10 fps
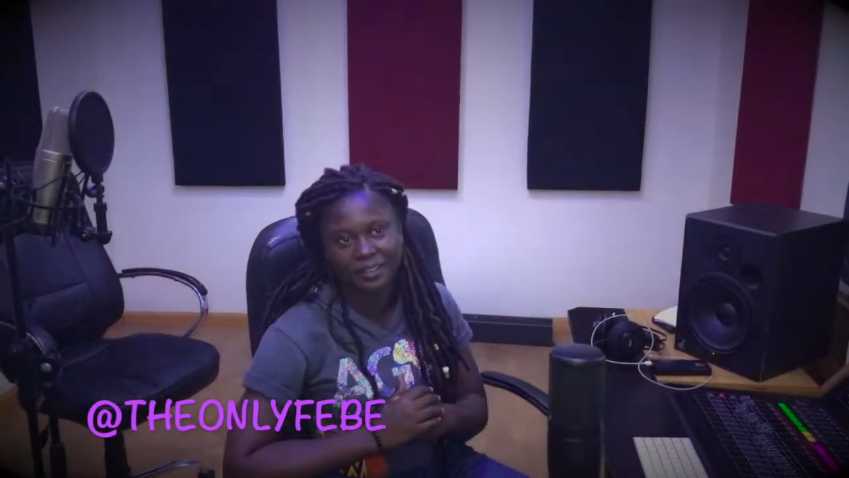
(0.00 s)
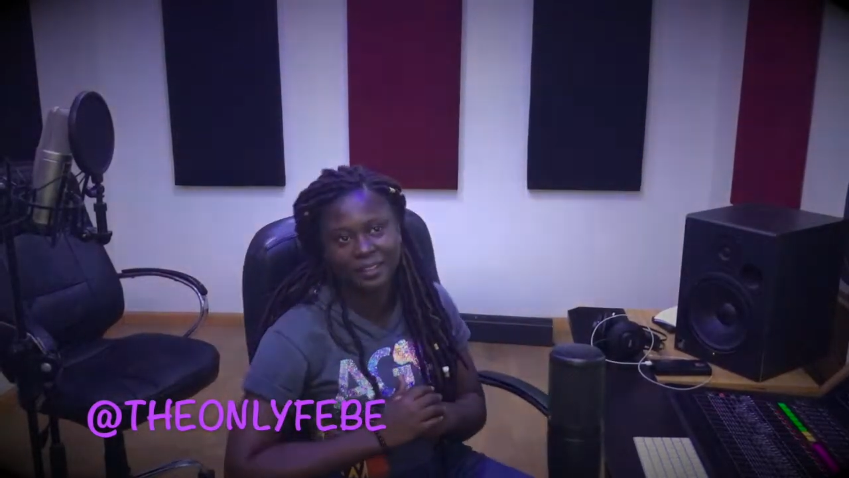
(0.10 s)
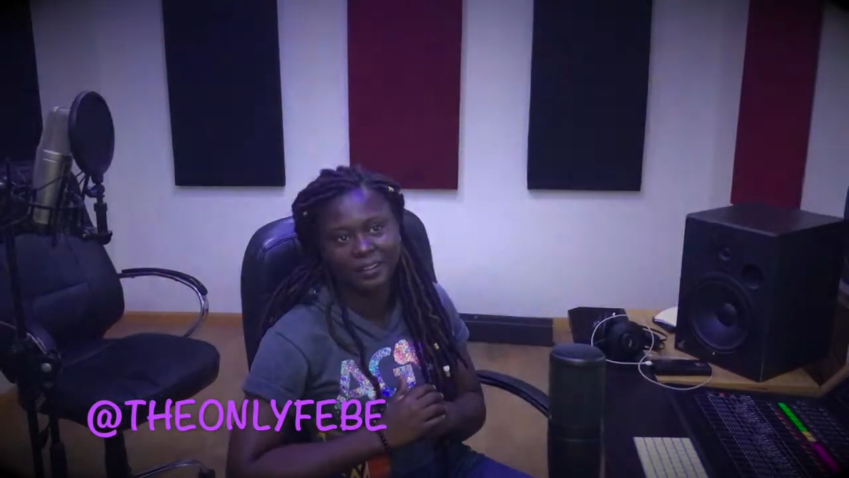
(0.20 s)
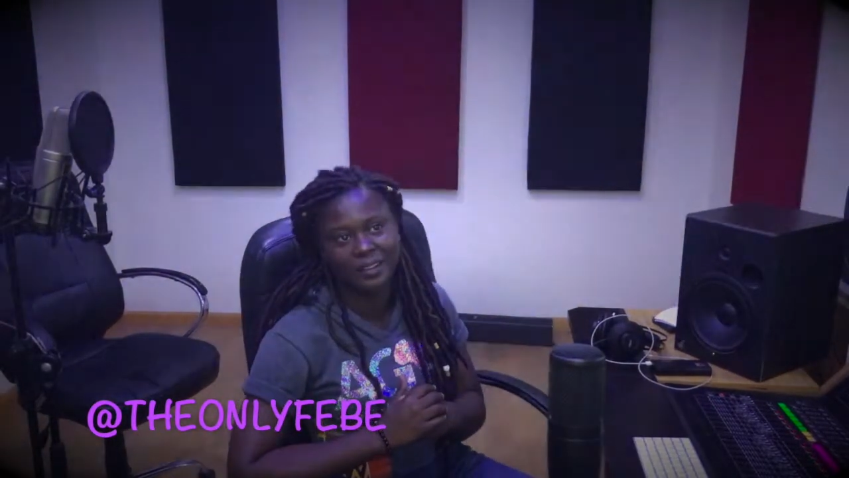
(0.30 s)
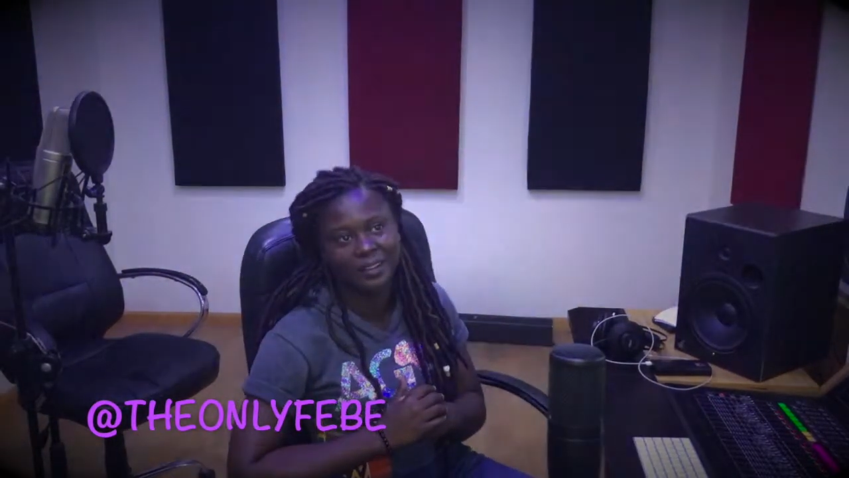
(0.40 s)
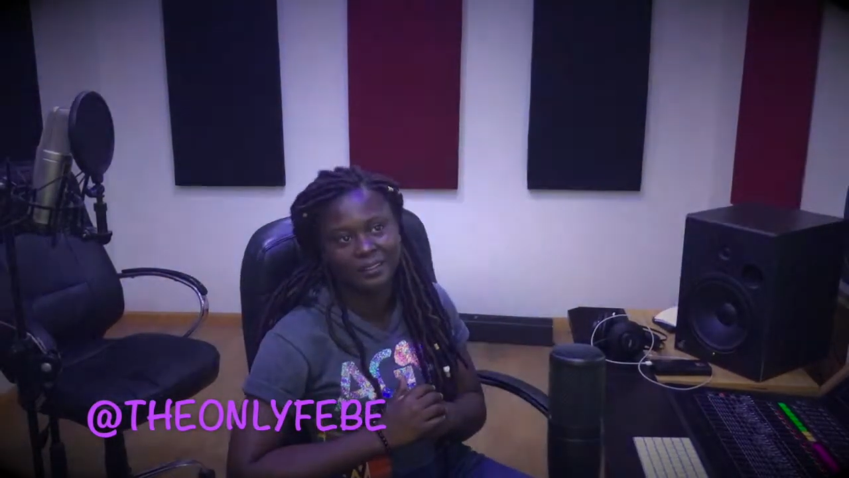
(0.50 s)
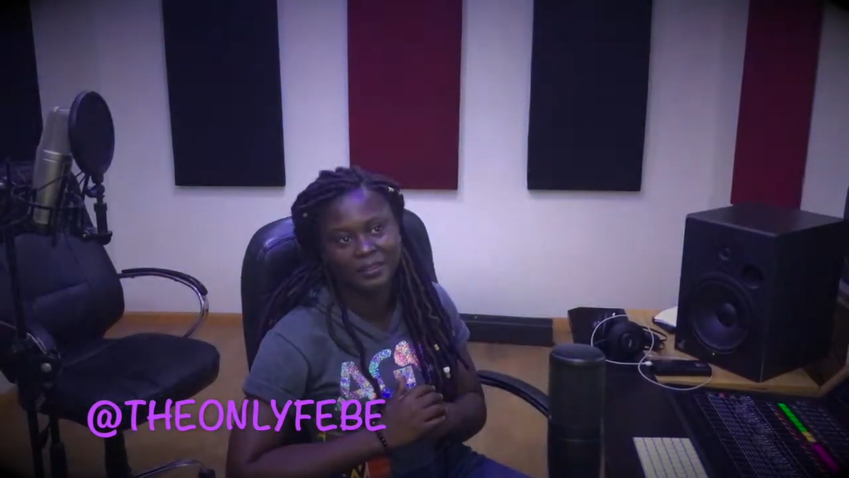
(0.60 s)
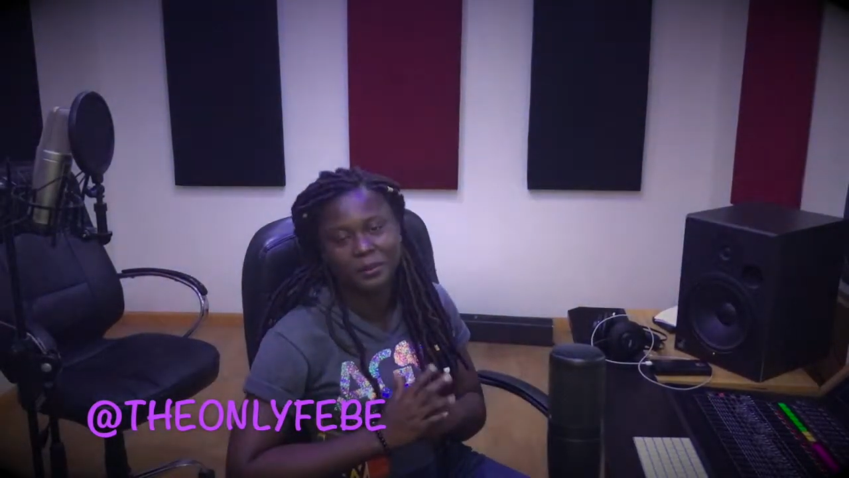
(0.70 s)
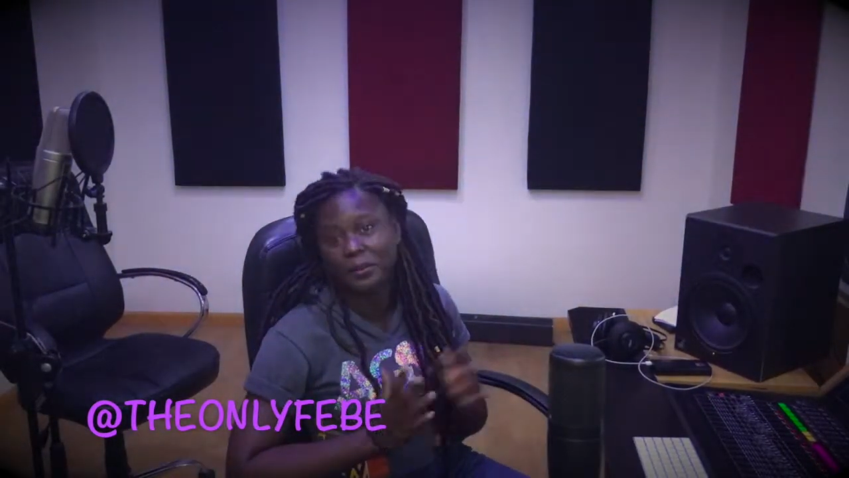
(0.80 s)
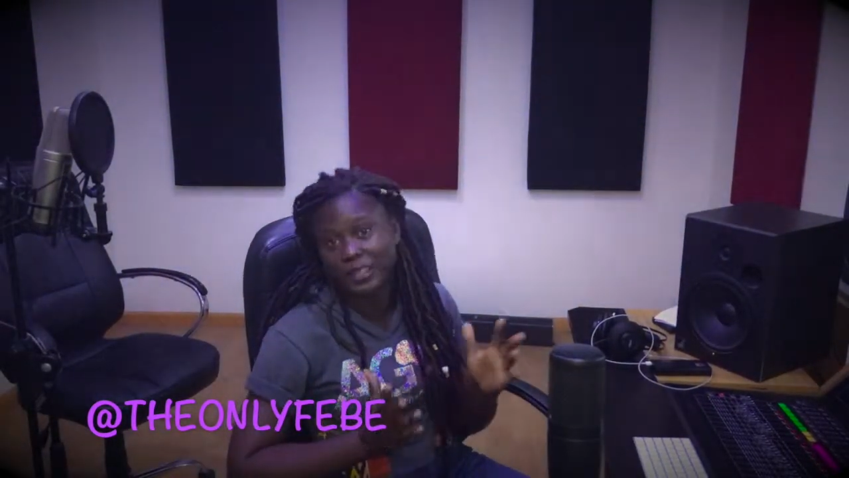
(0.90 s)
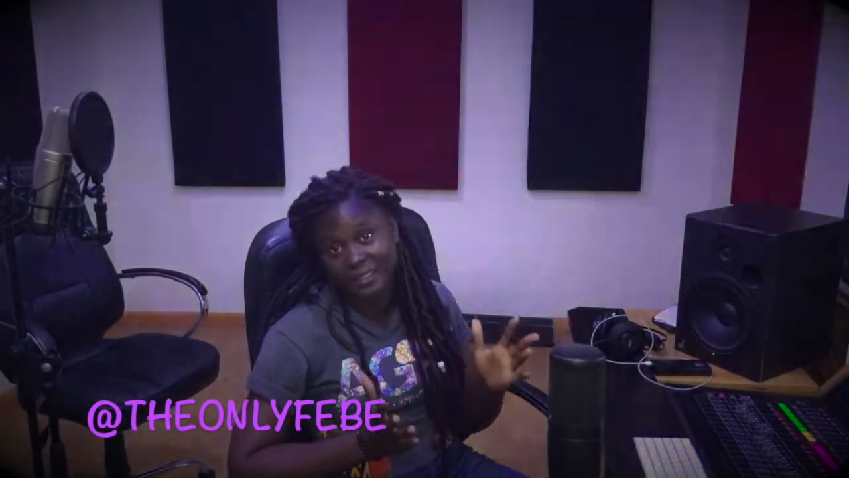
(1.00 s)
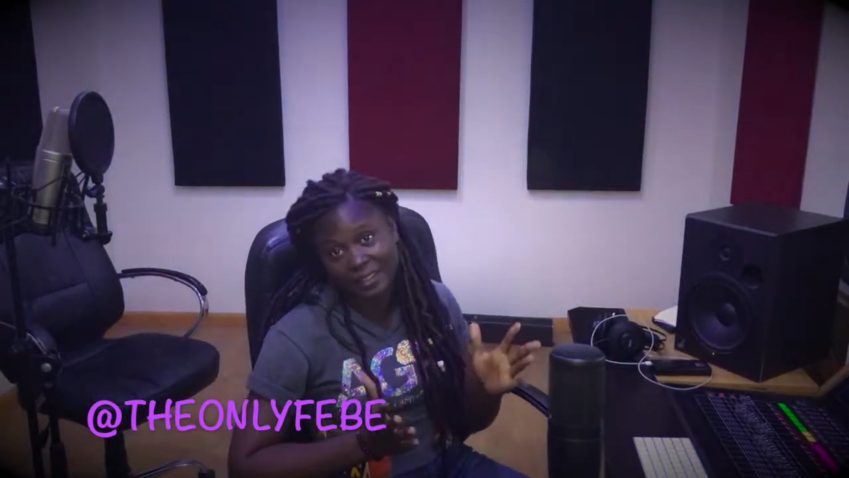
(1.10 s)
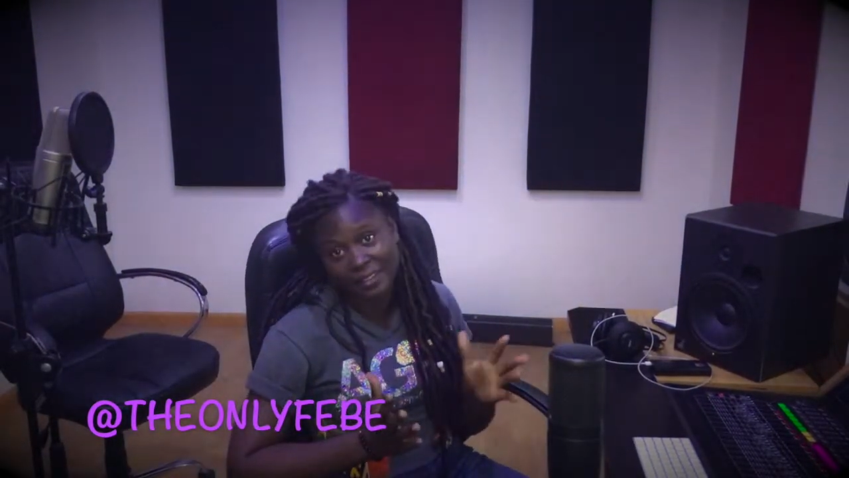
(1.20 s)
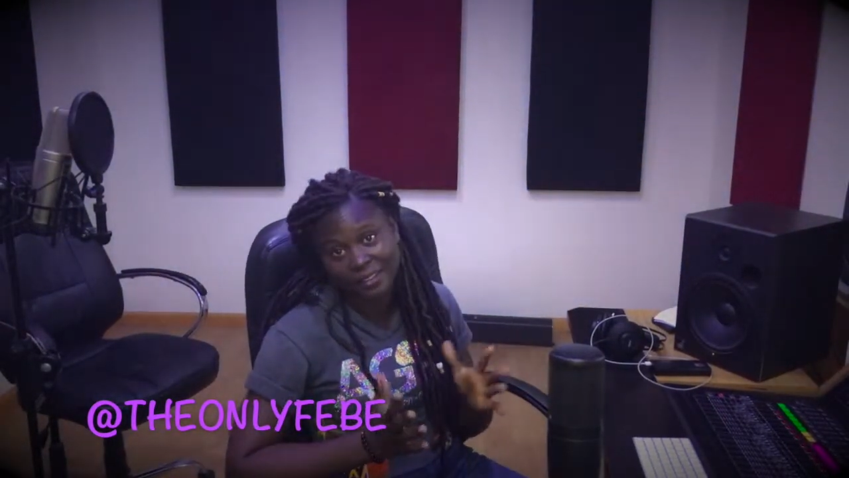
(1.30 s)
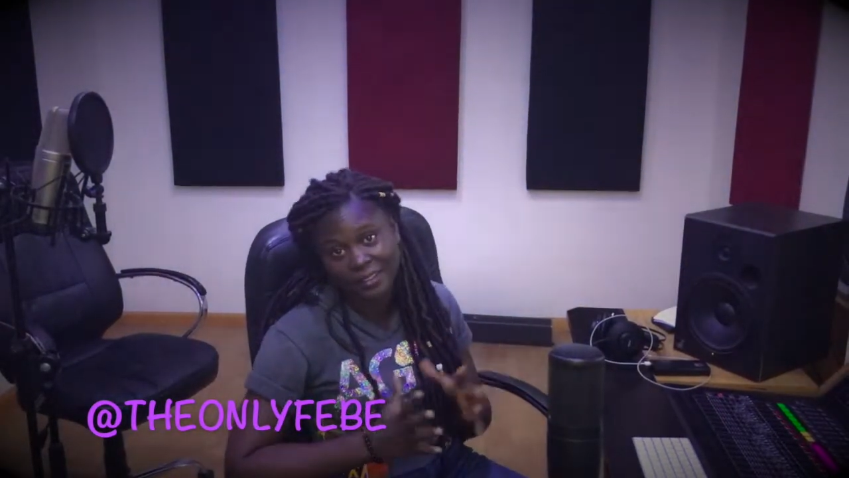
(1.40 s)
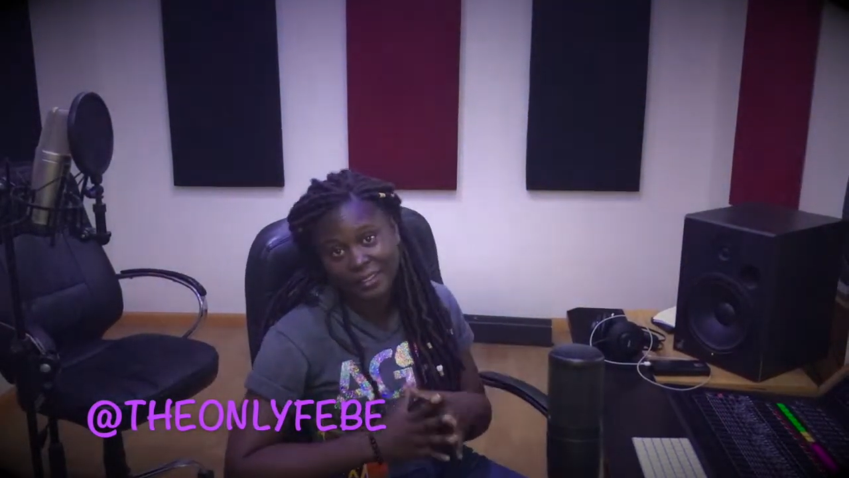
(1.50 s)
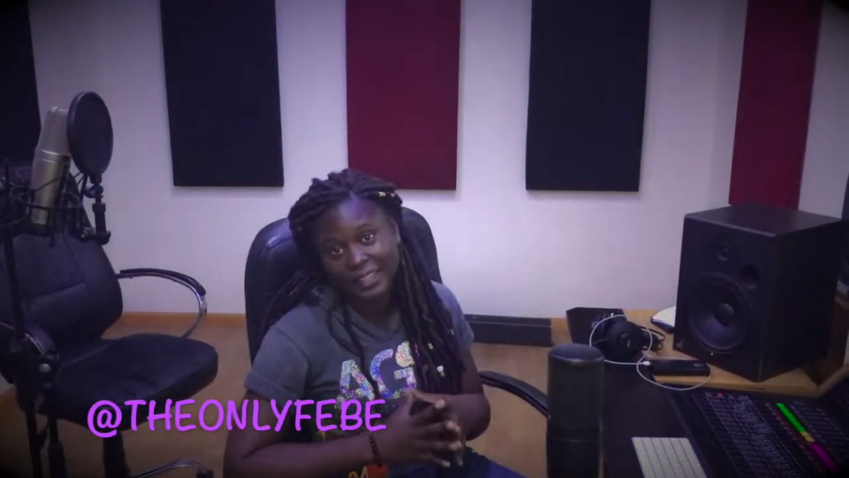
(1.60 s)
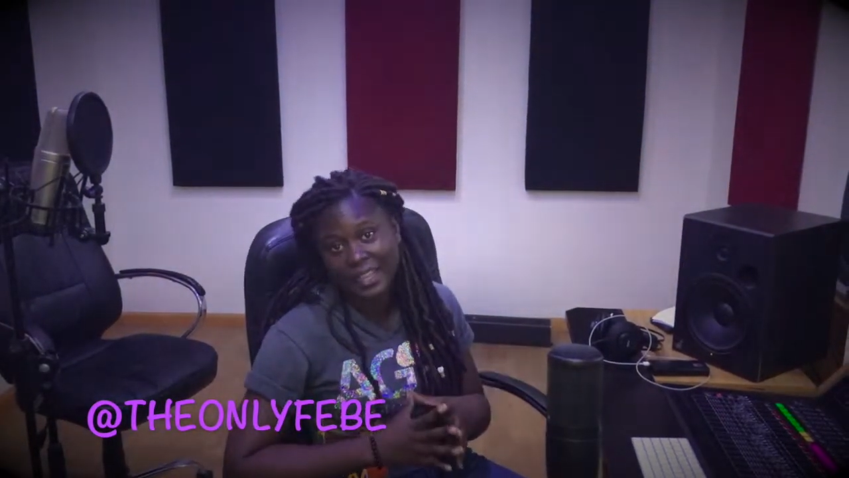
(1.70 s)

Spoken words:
or some weeks ago